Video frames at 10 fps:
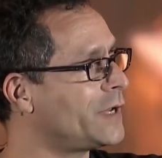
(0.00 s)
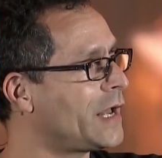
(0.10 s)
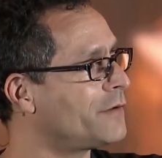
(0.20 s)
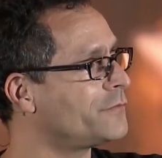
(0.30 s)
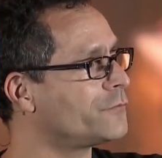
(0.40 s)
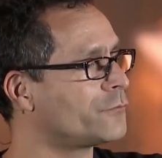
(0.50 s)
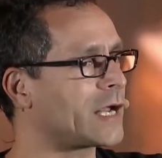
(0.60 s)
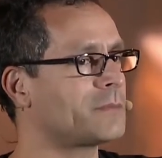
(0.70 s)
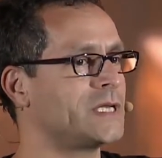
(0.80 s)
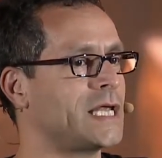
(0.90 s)
We have
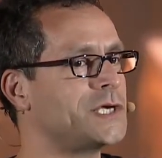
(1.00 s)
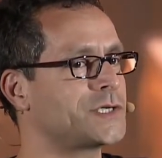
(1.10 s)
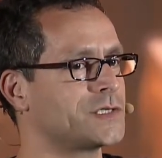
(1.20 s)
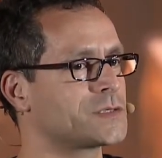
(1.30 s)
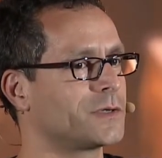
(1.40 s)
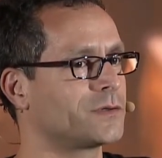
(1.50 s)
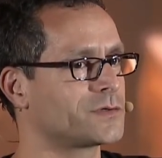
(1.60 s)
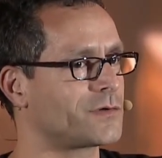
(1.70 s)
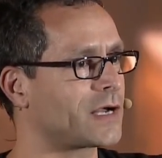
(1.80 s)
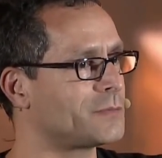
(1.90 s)
recommendations, but
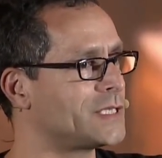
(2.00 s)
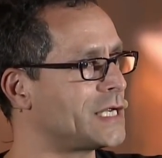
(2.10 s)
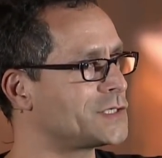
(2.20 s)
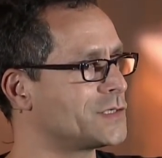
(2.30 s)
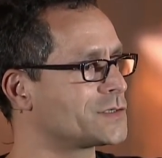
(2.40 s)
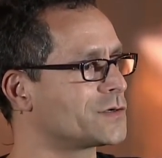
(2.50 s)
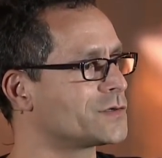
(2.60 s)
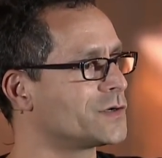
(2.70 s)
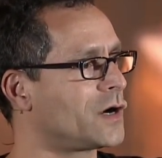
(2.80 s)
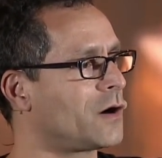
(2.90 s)
those recommendations
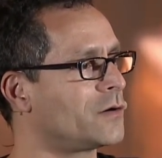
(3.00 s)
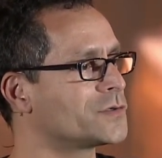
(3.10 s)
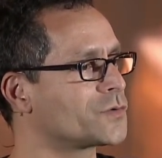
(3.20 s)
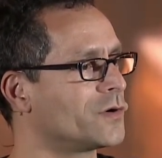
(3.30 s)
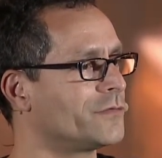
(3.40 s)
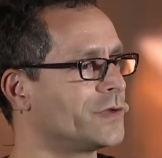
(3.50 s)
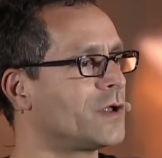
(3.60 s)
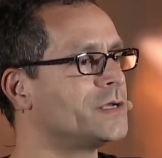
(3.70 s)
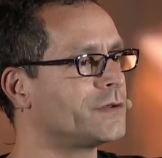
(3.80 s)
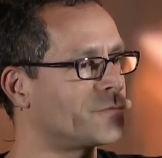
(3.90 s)
are, are sort of an
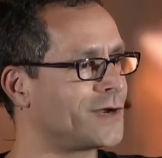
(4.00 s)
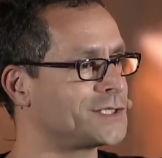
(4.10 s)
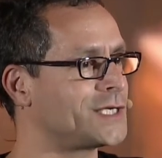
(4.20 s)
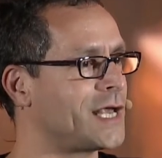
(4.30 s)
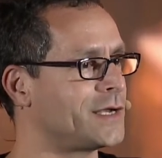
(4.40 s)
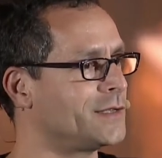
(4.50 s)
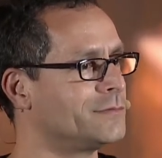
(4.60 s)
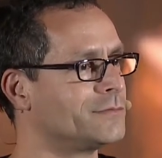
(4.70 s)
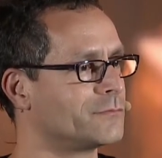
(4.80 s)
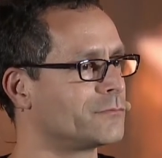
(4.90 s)
undifferentiated,